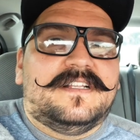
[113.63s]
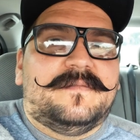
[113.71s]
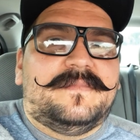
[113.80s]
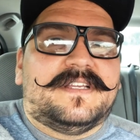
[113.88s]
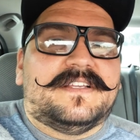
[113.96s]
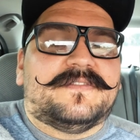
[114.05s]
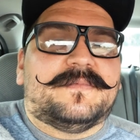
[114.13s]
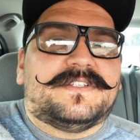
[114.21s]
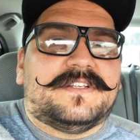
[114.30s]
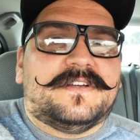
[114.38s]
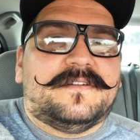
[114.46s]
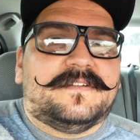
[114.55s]
because
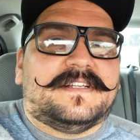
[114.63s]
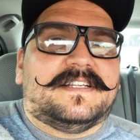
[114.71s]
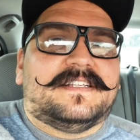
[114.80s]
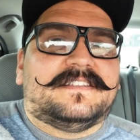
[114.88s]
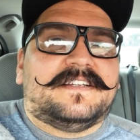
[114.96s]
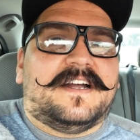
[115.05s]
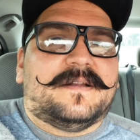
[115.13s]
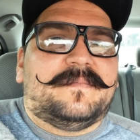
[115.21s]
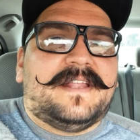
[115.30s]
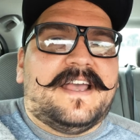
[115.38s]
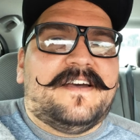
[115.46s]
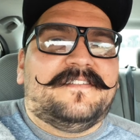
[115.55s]
Michelle talked them
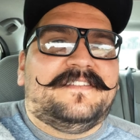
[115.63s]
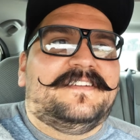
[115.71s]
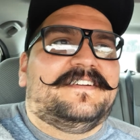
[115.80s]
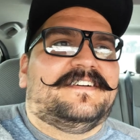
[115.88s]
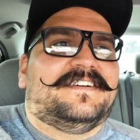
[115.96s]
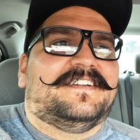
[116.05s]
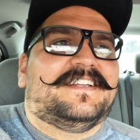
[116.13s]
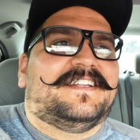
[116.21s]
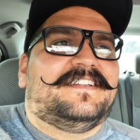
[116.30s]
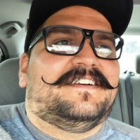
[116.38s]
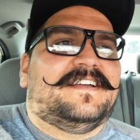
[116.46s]
down on a good deal,